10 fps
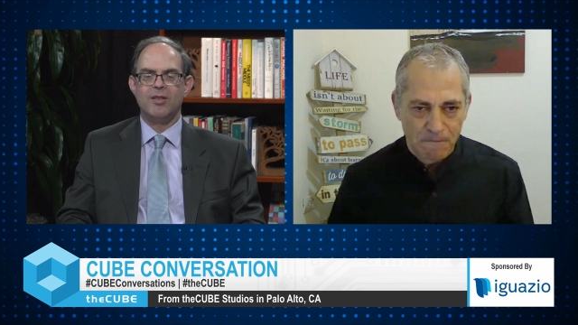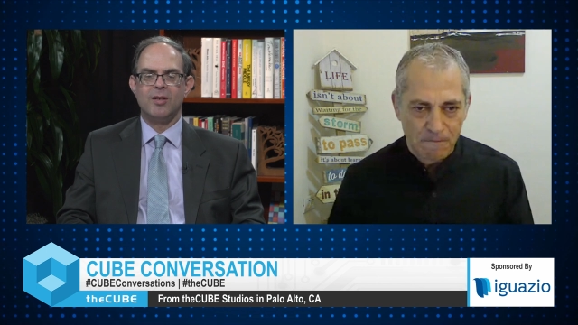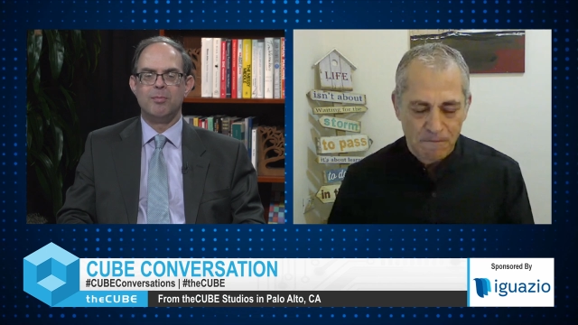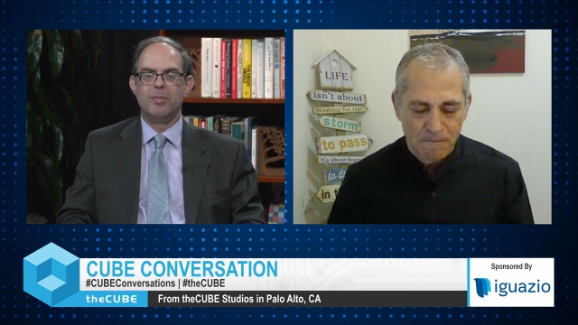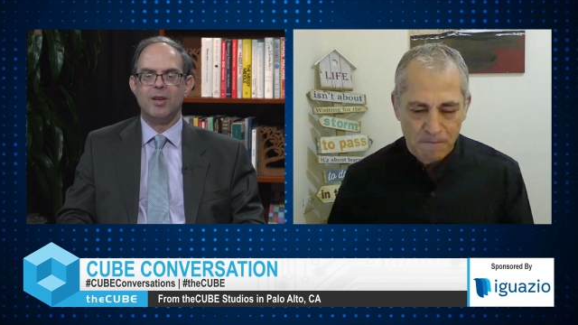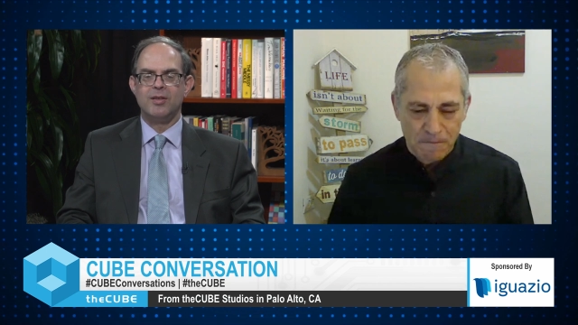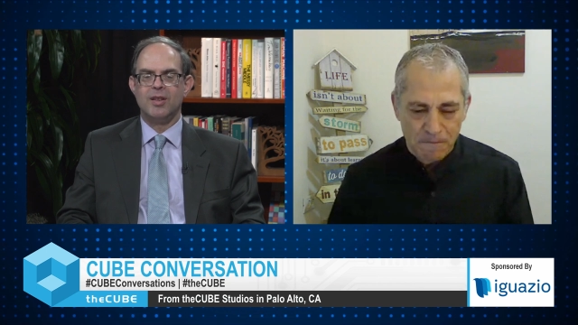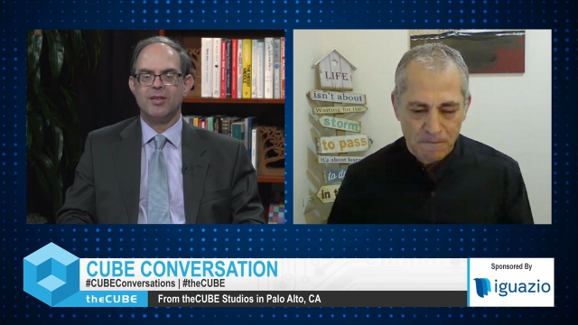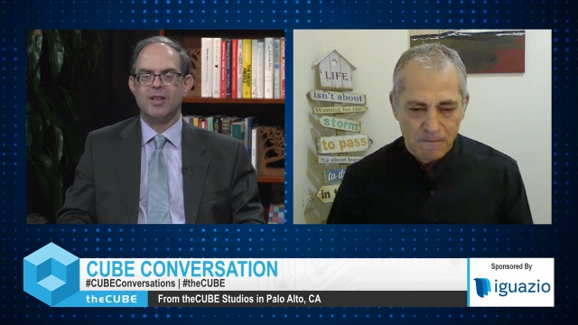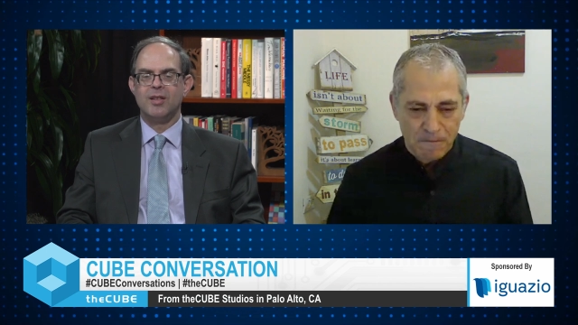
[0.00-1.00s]
Speaker 1: in
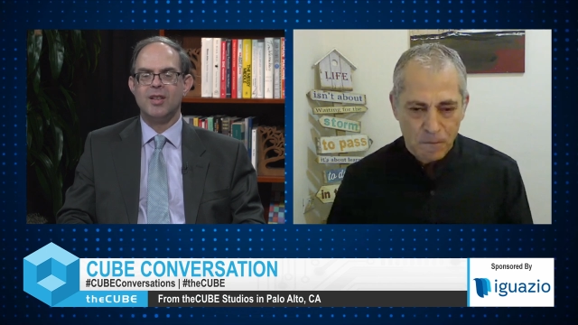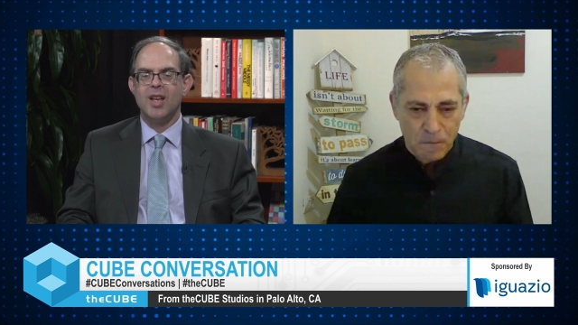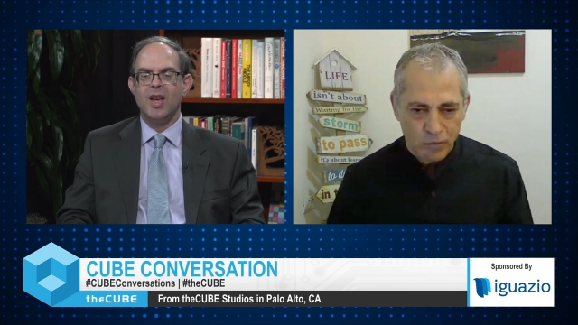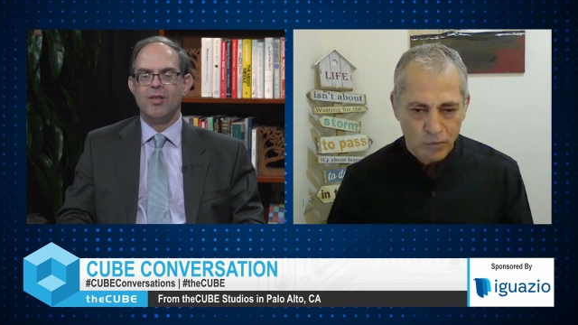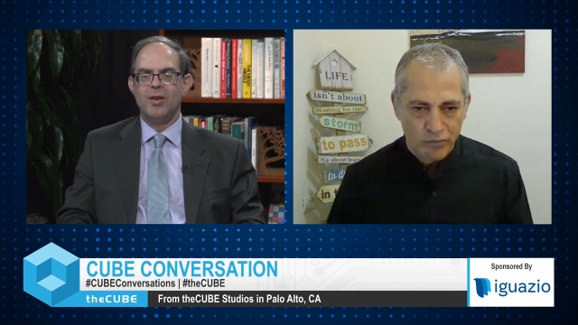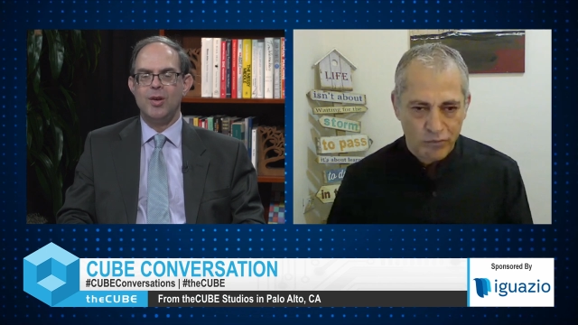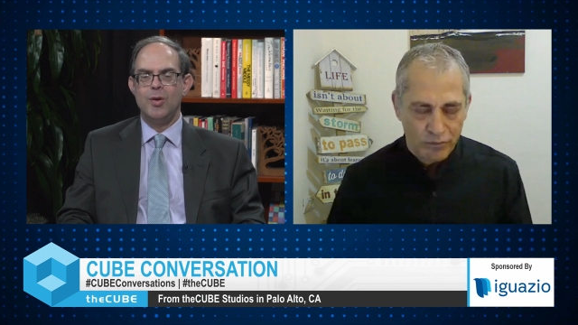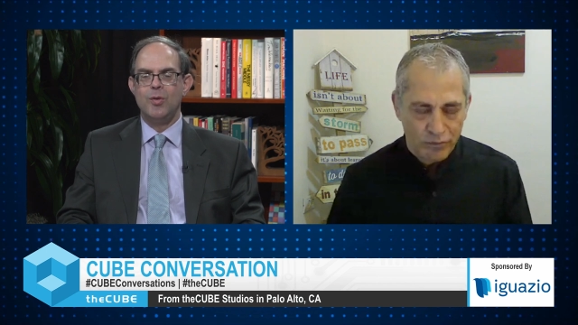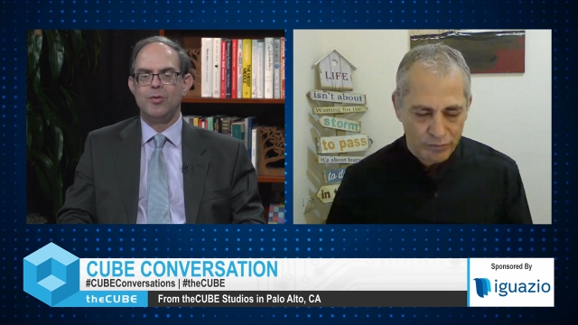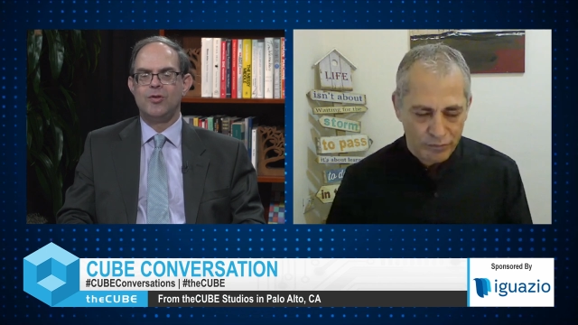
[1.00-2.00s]
business. And the
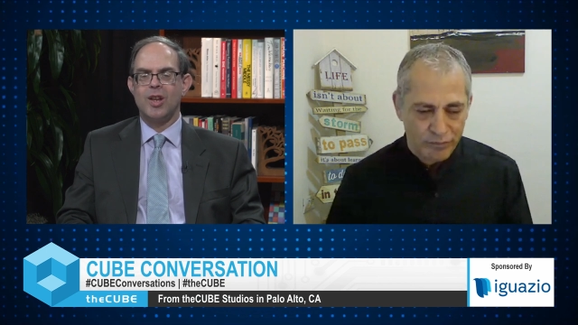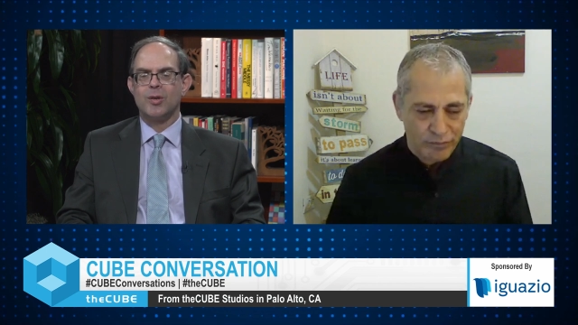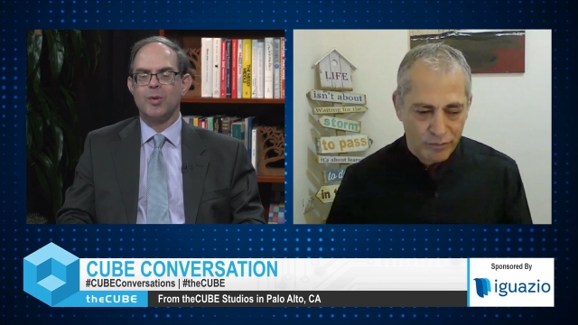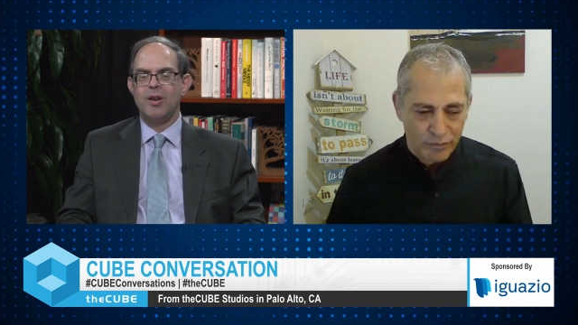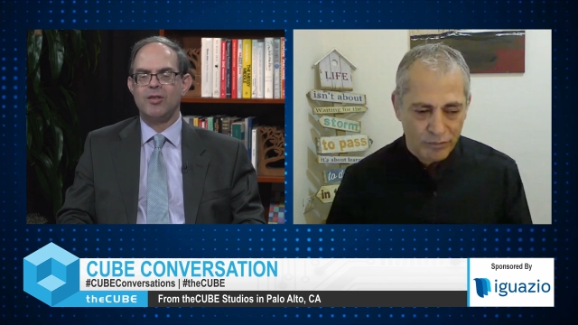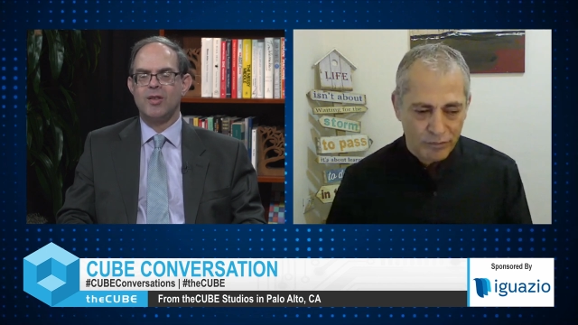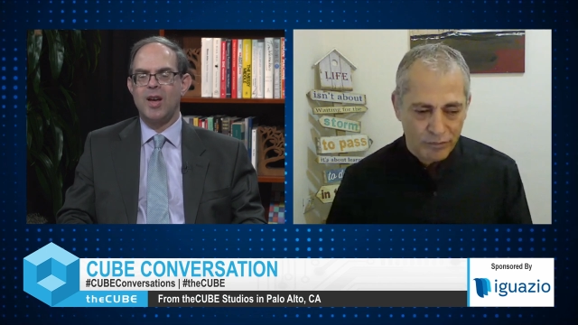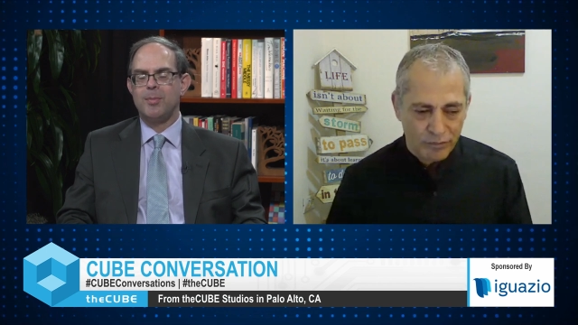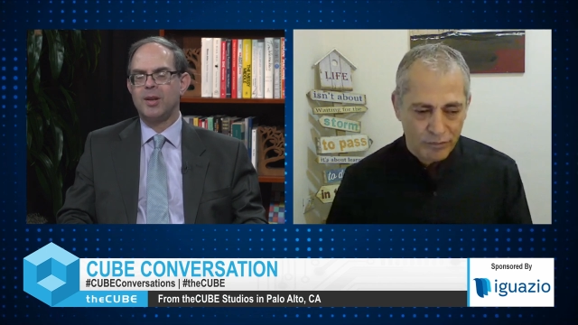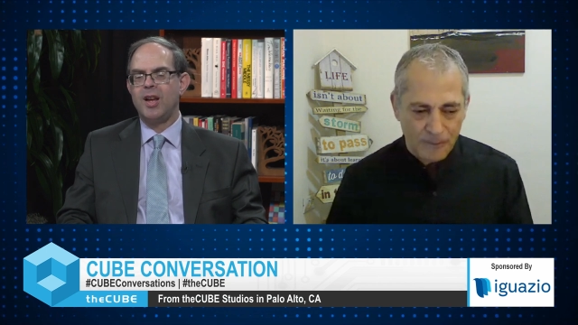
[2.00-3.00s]
new generation of
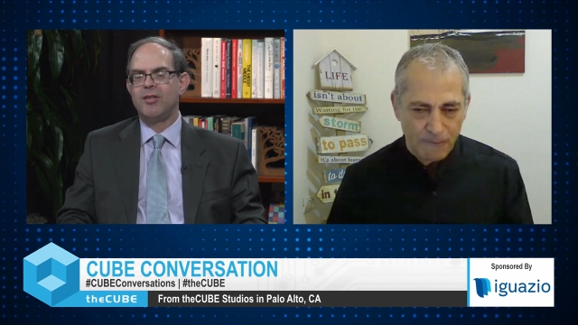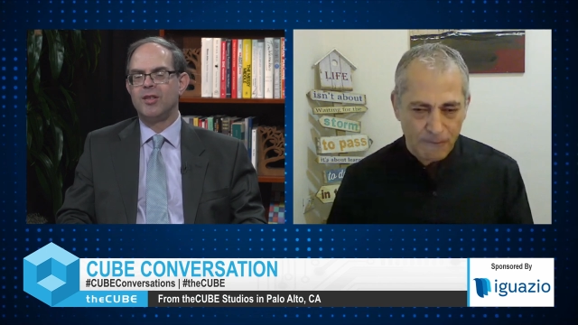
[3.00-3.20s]
application